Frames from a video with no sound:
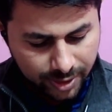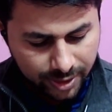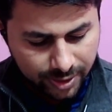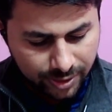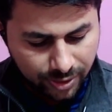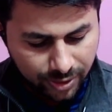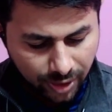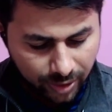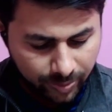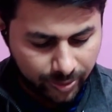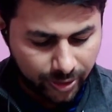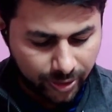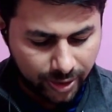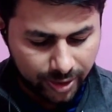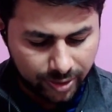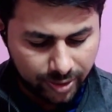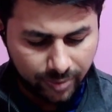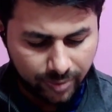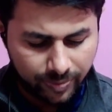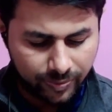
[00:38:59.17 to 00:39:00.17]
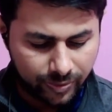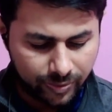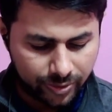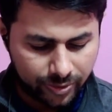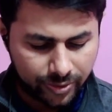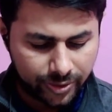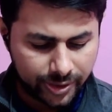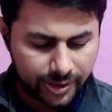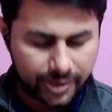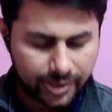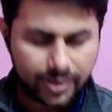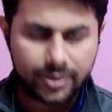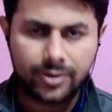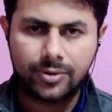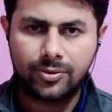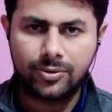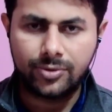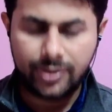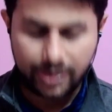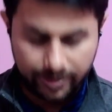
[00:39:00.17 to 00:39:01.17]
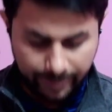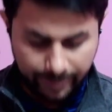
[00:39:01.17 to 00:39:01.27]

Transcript: it is dot product of force to